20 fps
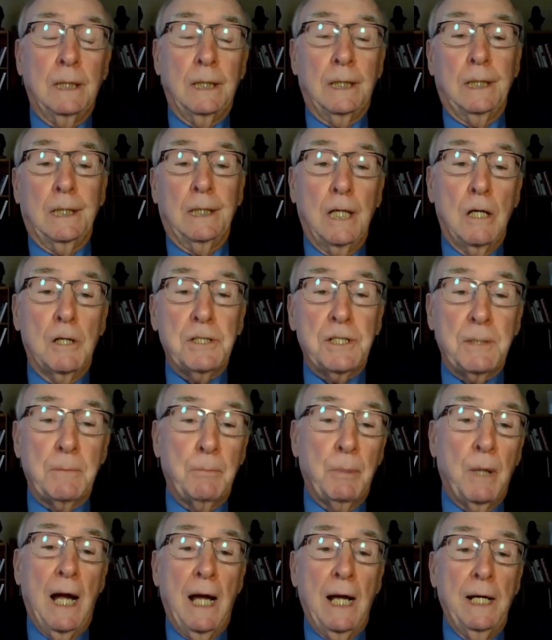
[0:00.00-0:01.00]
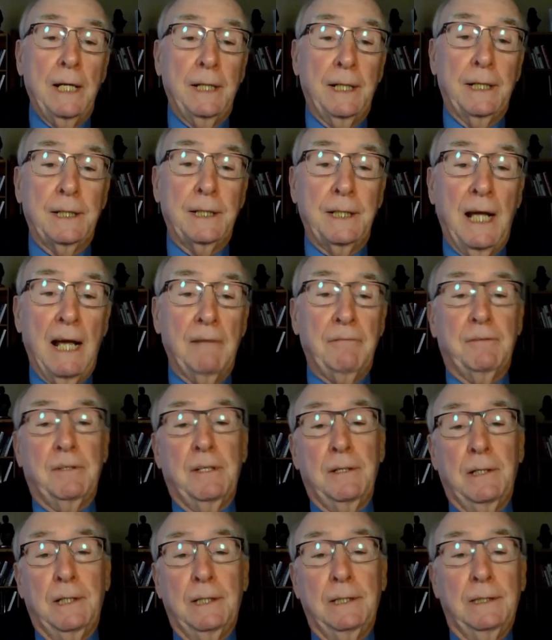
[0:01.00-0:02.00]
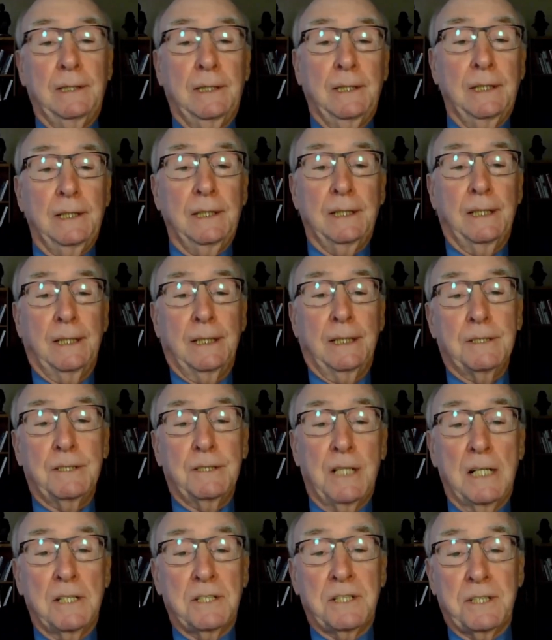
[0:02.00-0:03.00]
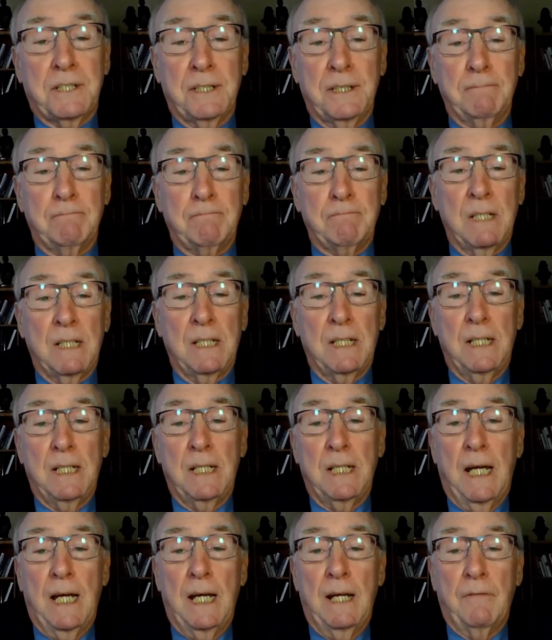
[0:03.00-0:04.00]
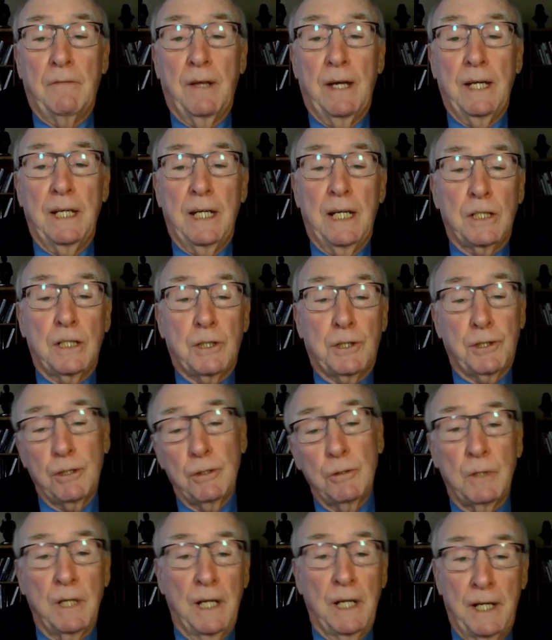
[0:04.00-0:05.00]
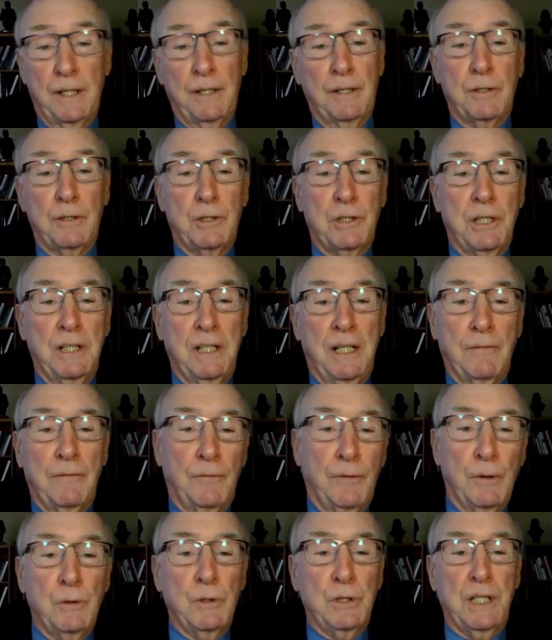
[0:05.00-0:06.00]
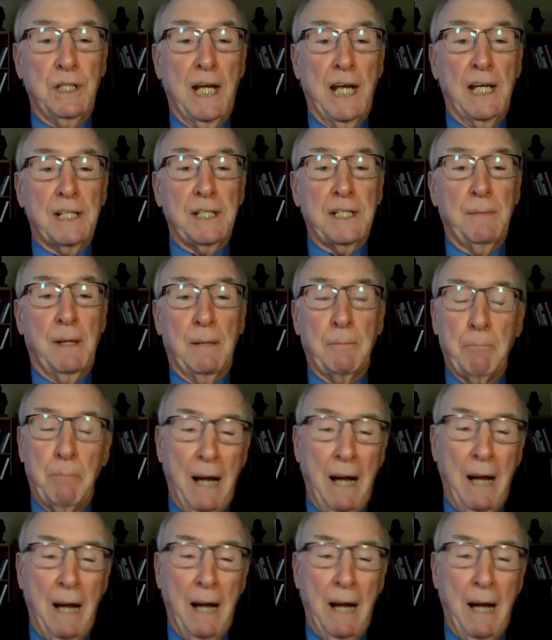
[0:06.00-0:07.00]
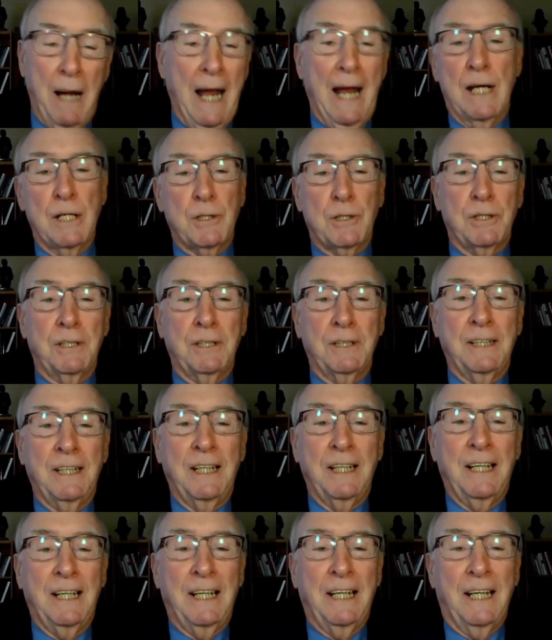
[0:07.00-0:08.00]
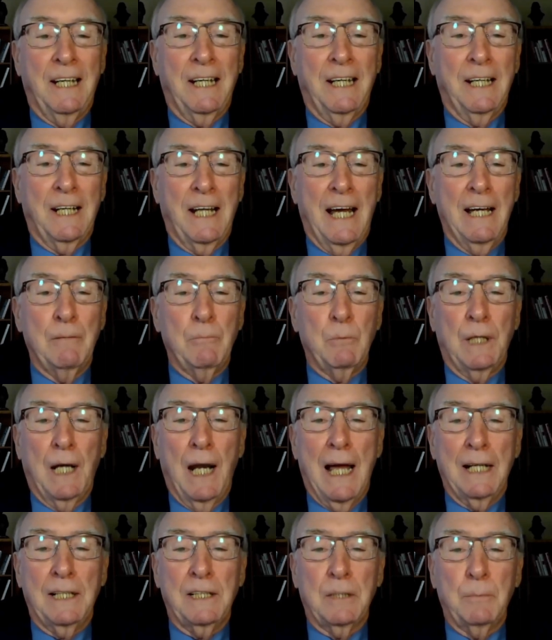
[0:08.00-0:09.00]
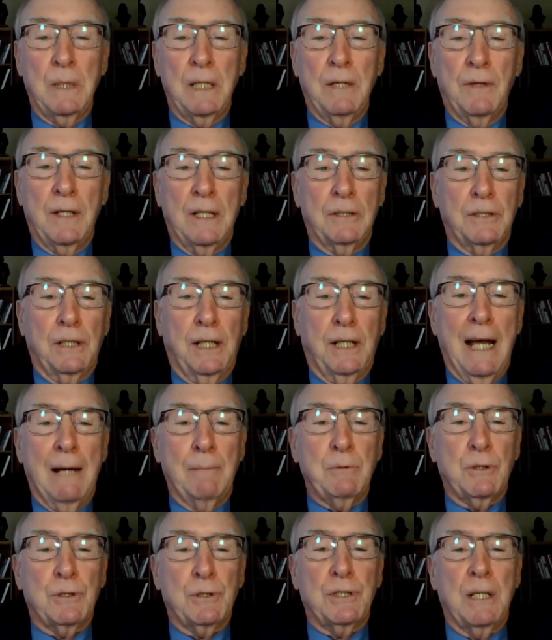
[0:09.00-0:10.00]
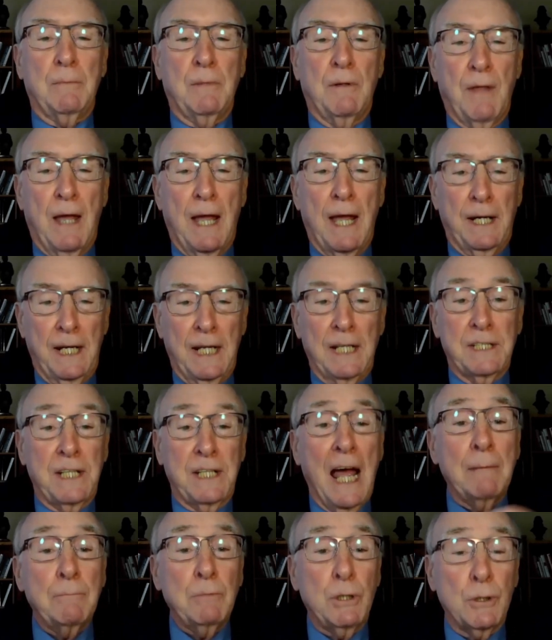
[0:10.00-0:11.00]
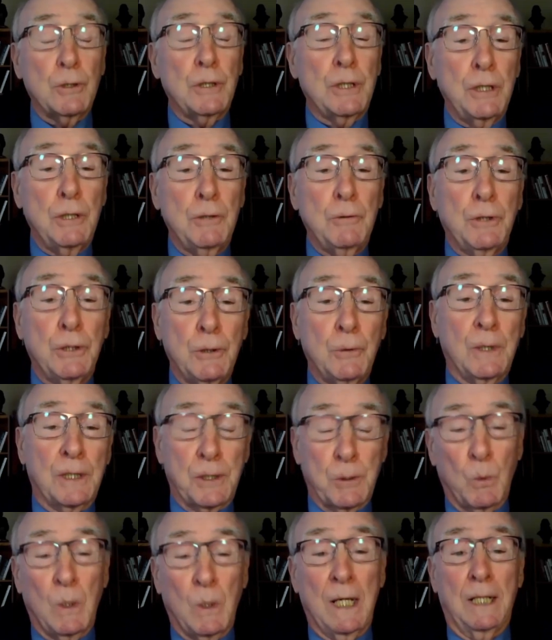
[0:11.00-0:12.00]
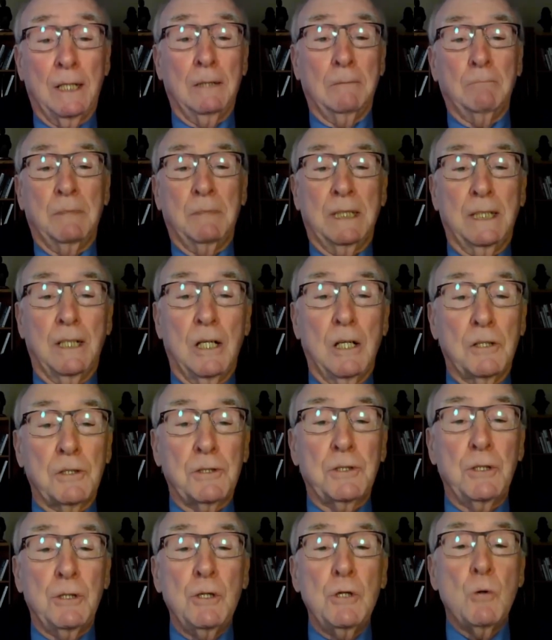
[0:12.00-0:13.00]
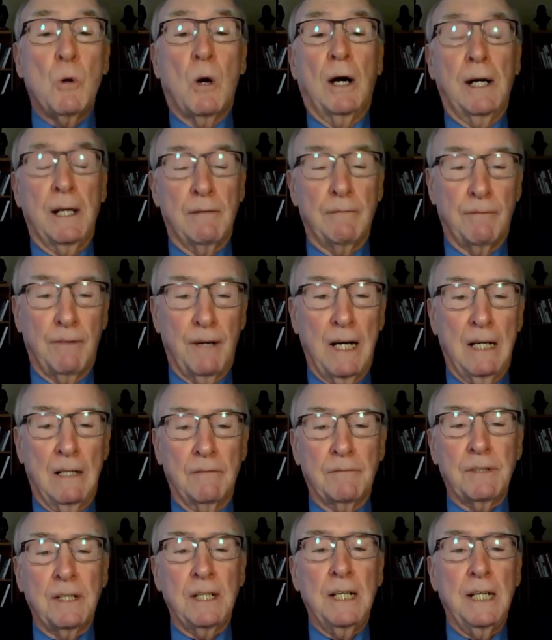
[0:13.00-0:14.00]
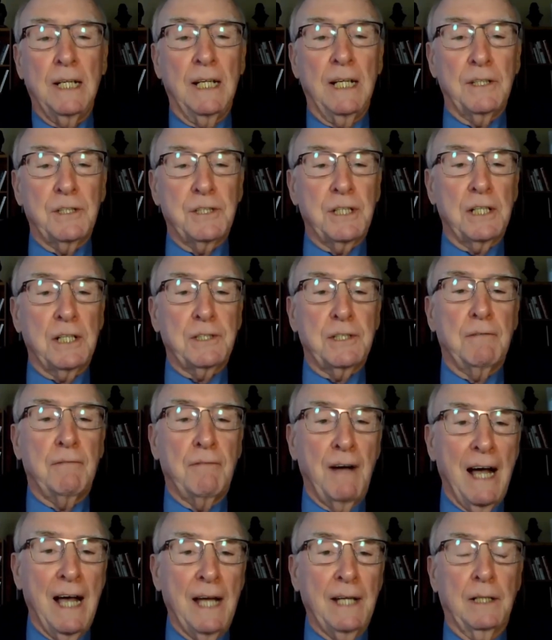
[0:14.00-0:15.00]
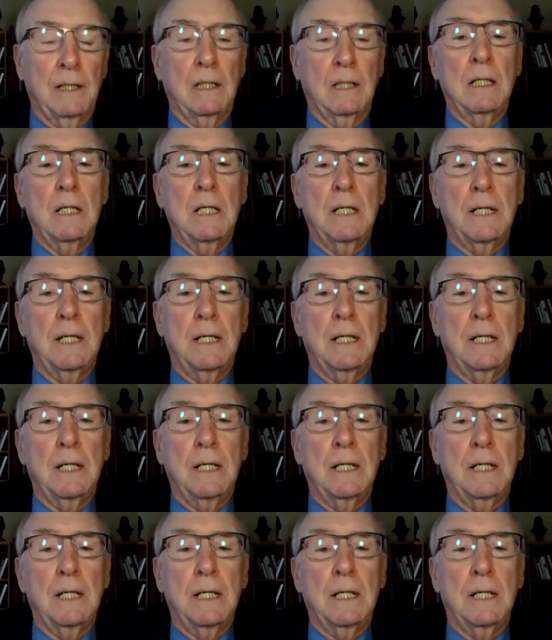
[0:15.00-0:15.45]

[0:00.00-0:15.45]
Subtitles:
Lawson Bryan and Daphne Johnston, and they exude energy, enthusiasm, and passion. And I would like to be there to capture some of that, as I'm sure you do as well, because you are involved in such a vital,